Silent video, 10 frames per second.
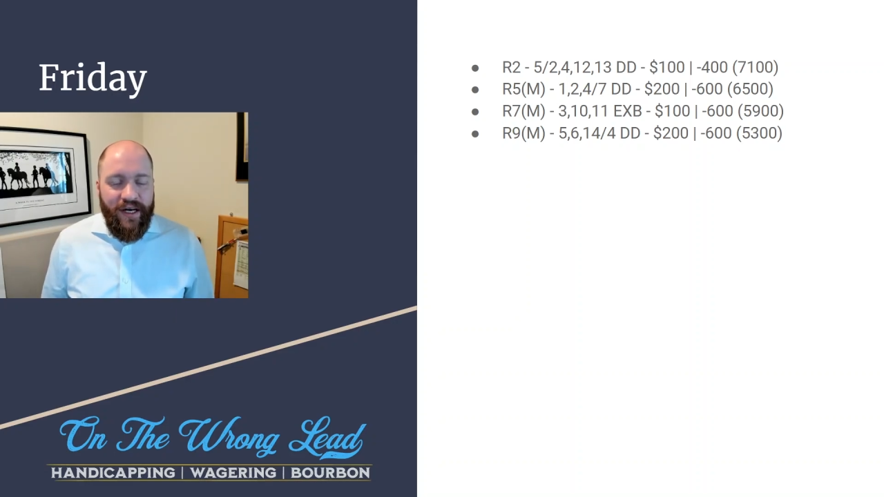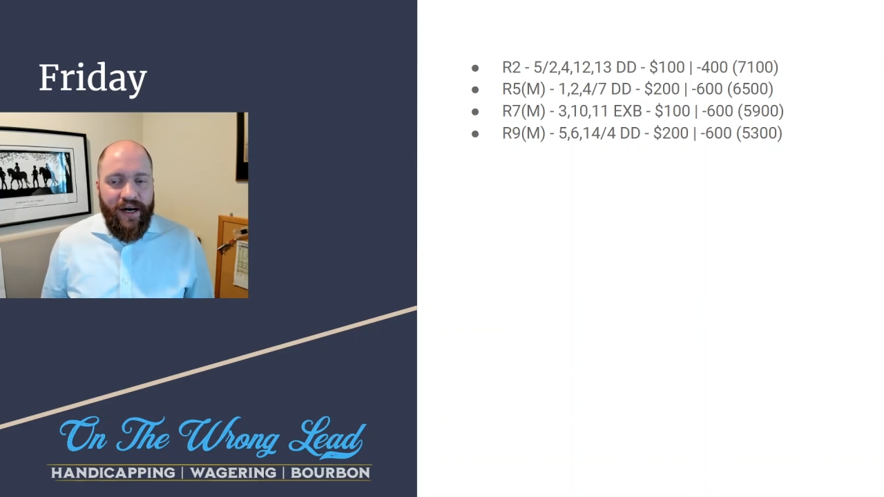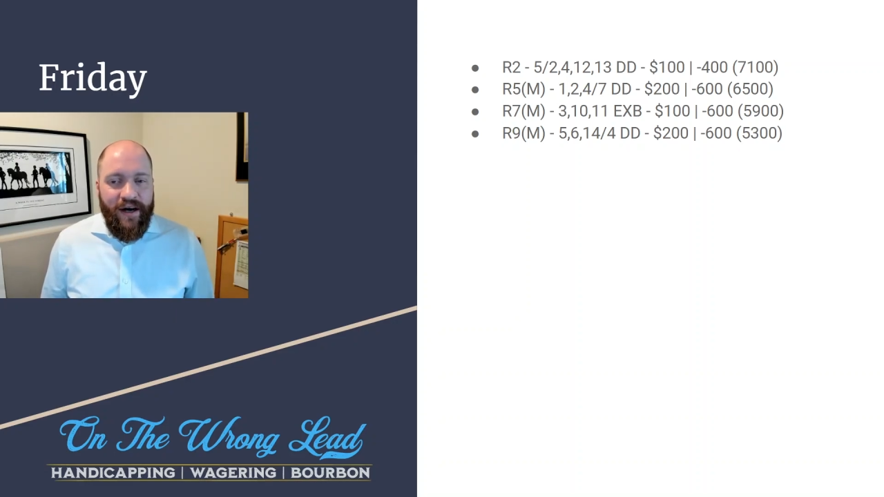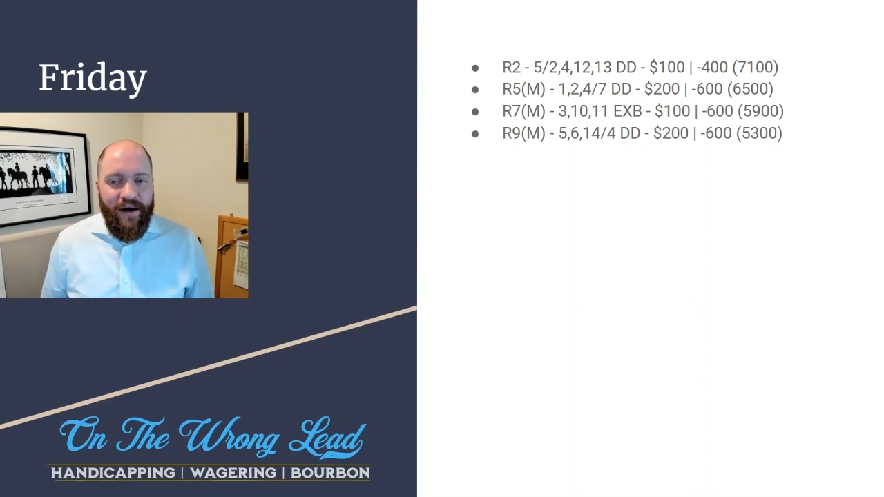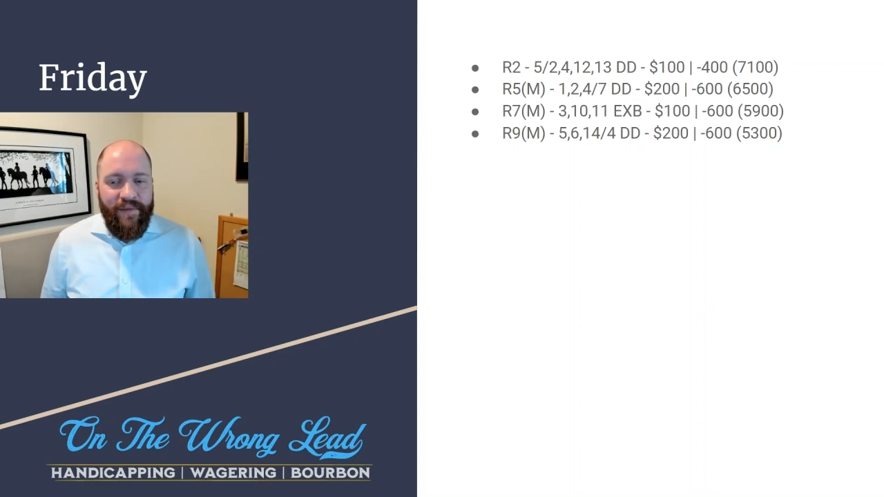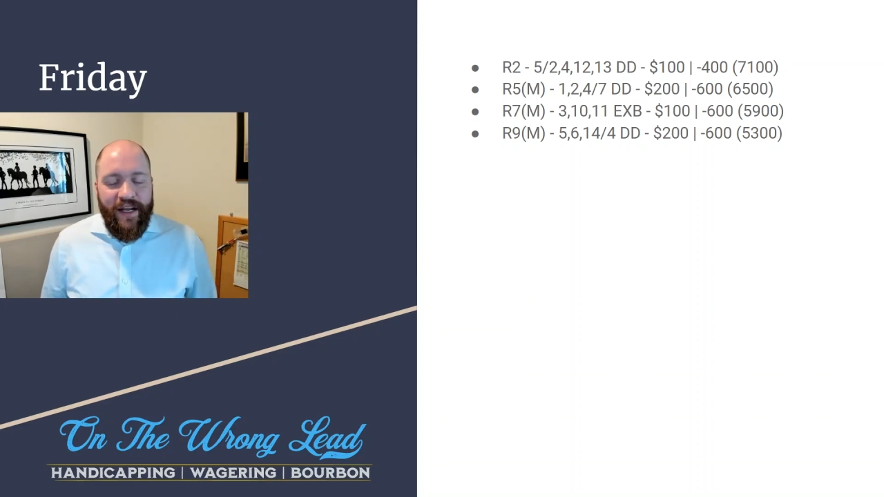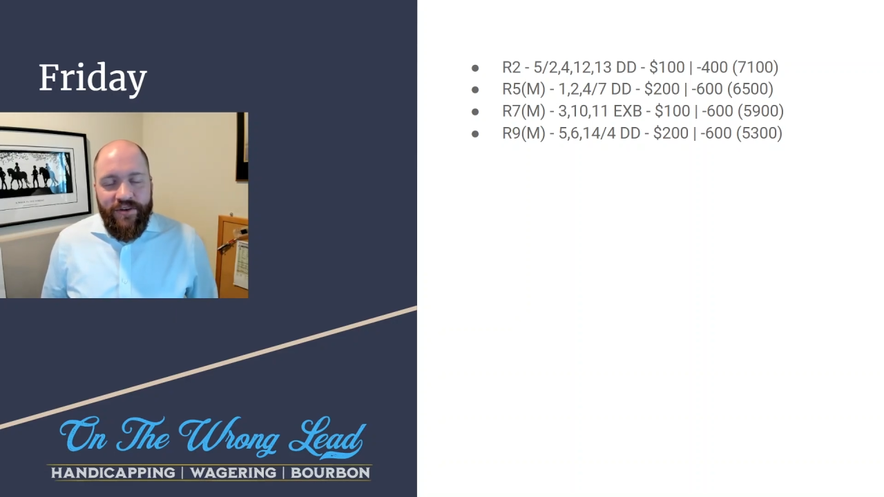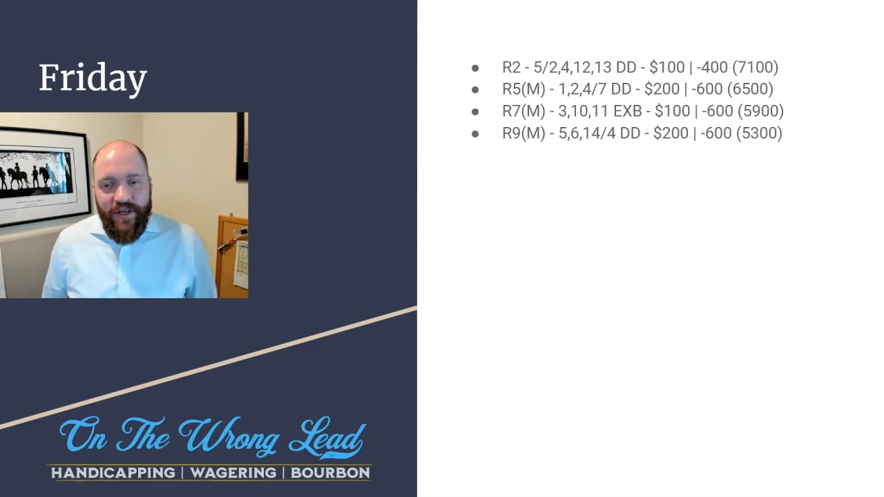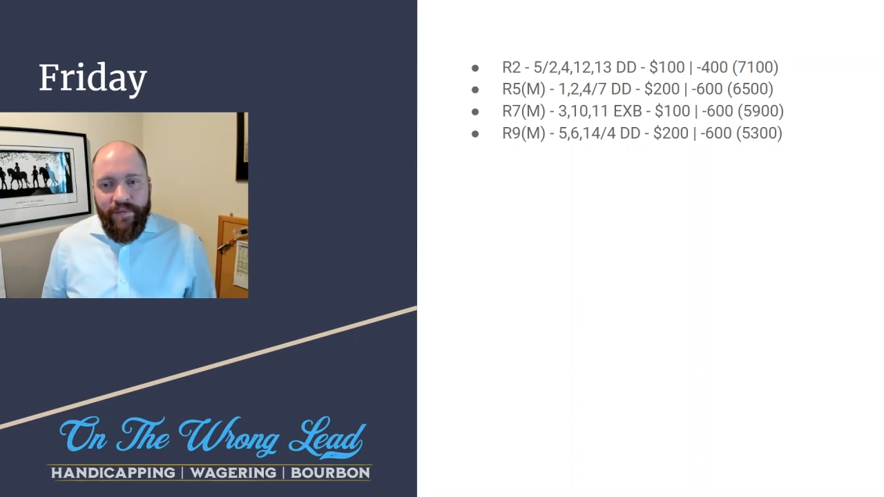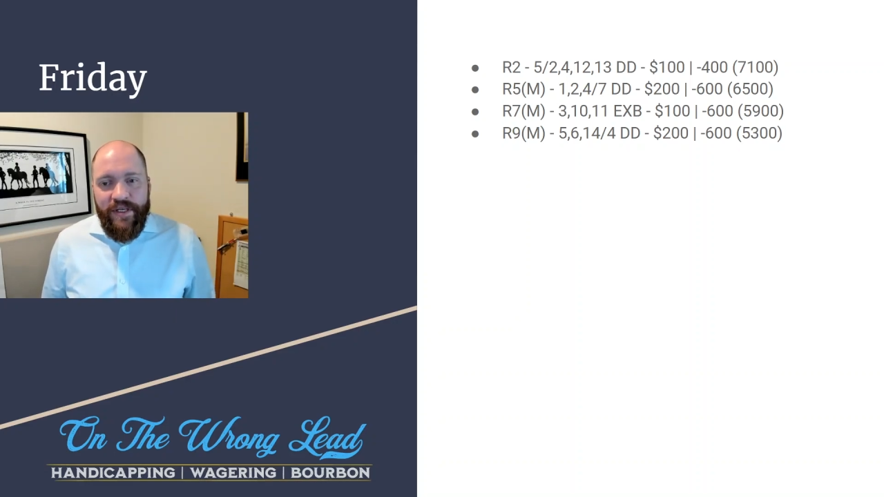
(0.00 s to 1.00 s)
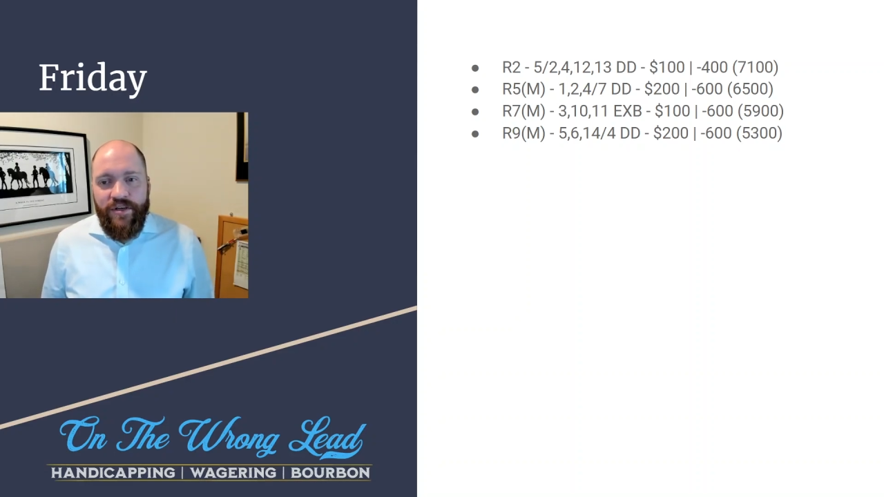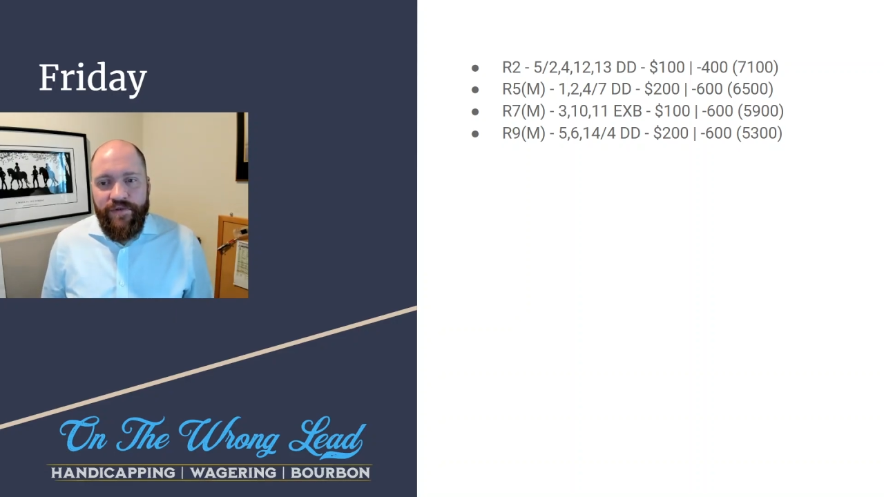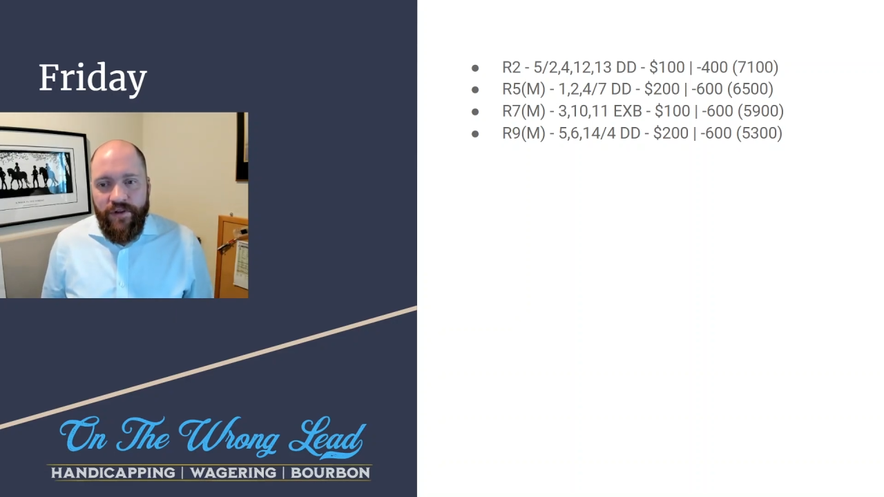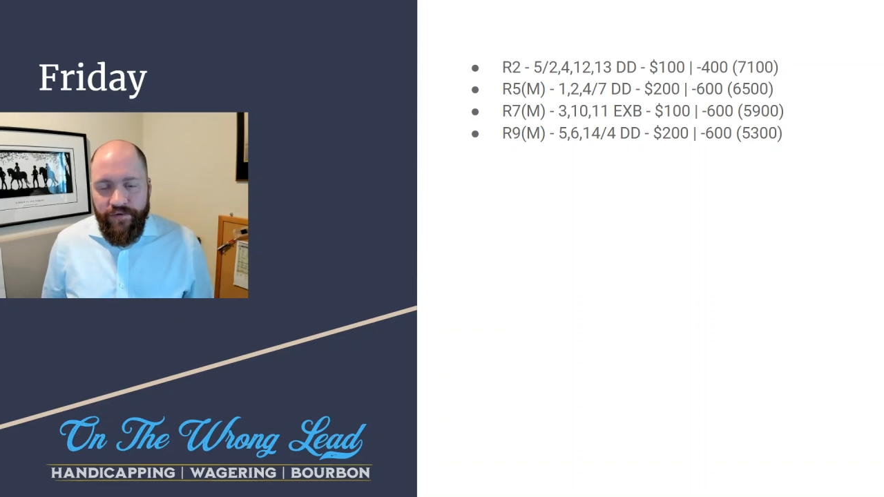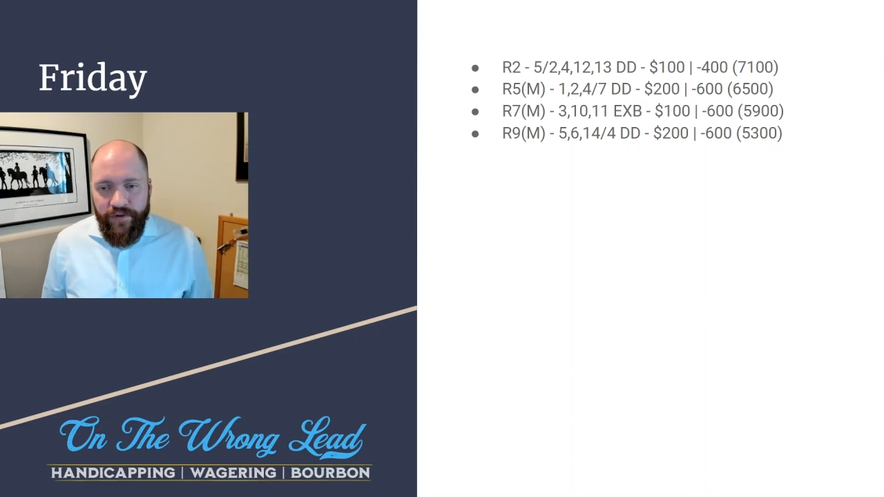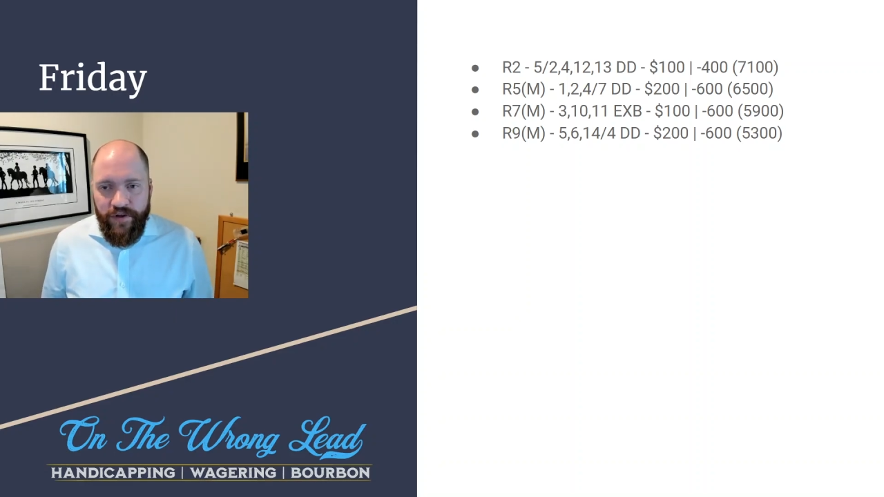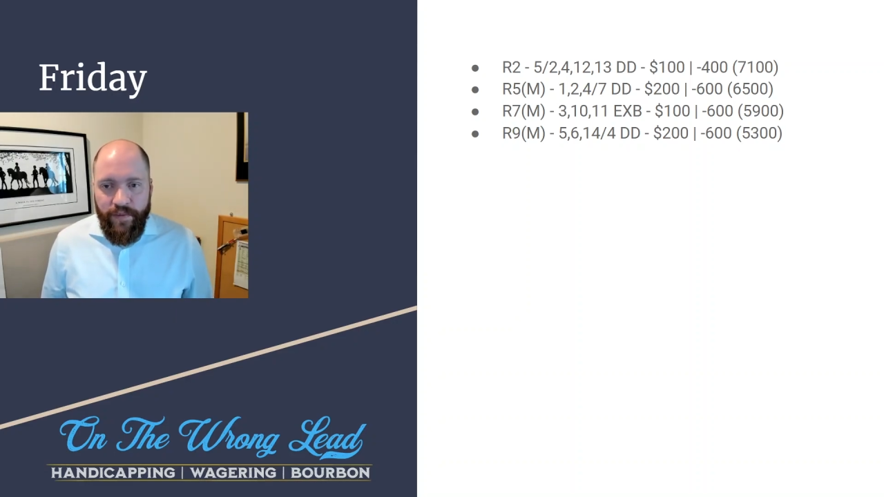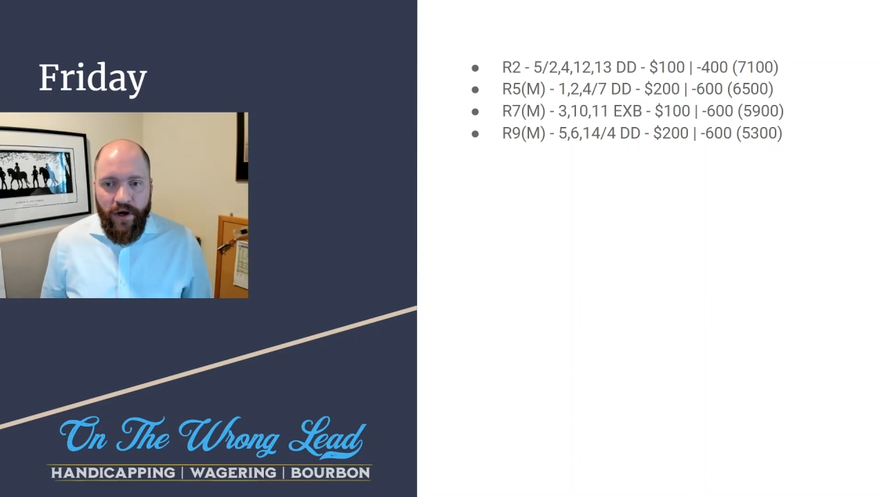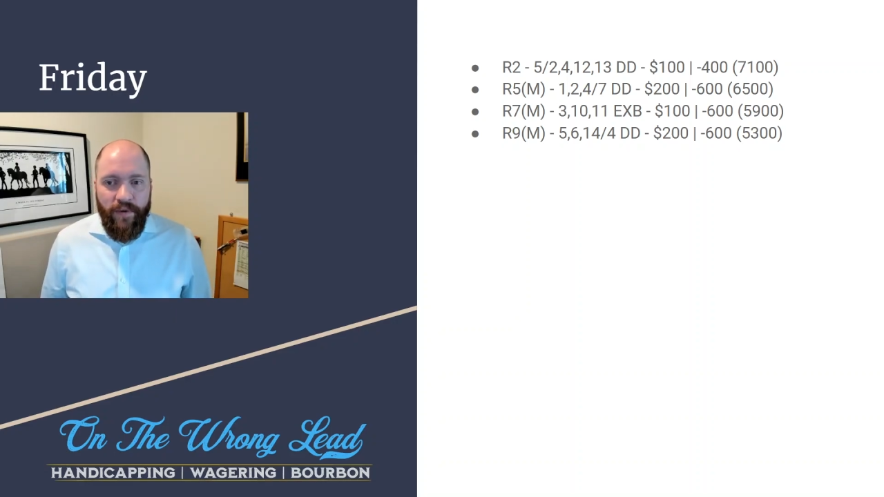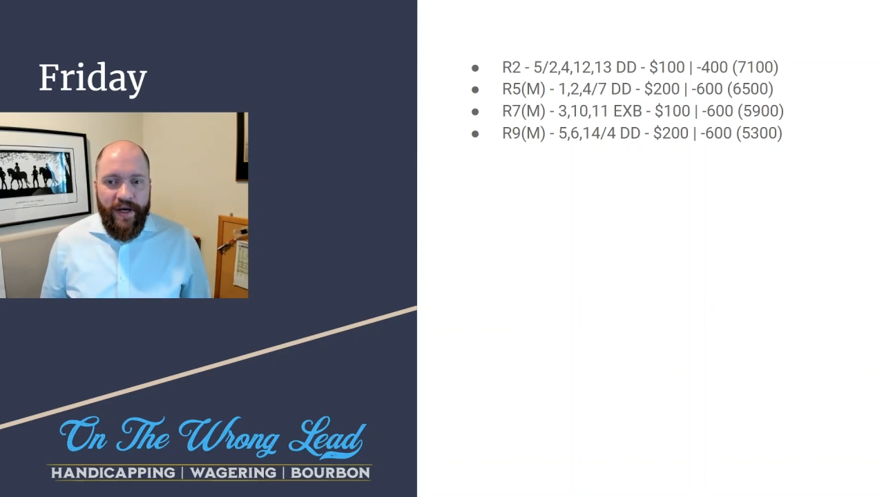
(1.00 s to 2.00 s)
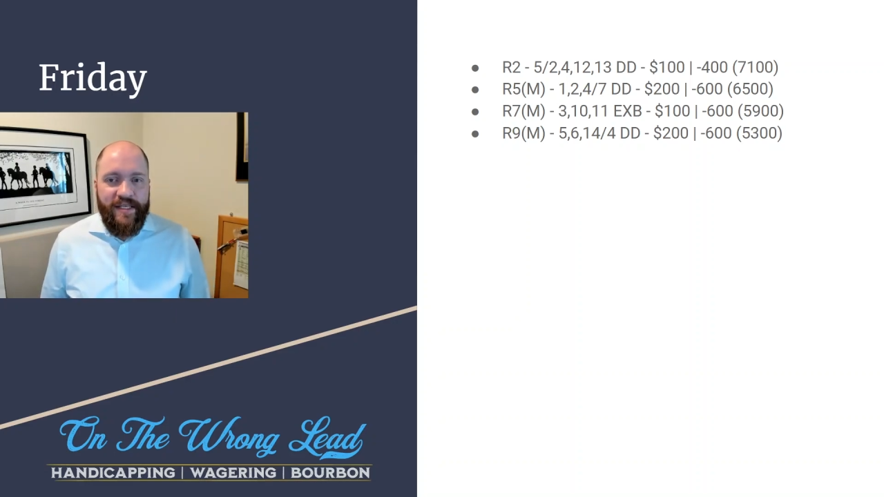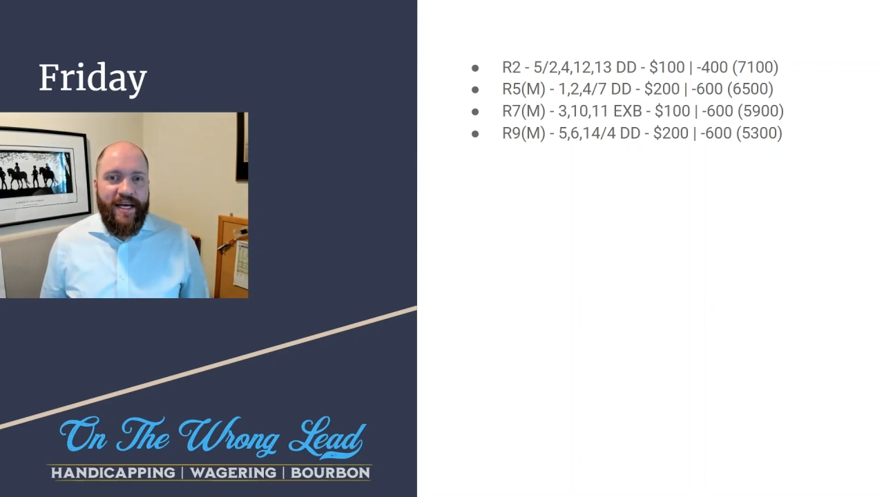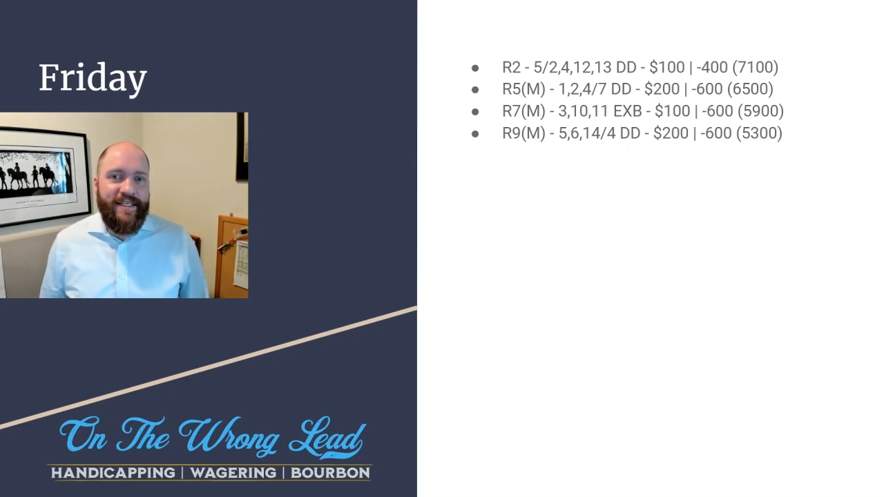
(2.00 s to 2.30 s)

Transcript: Um, I do kick myself a little for the Tamara race.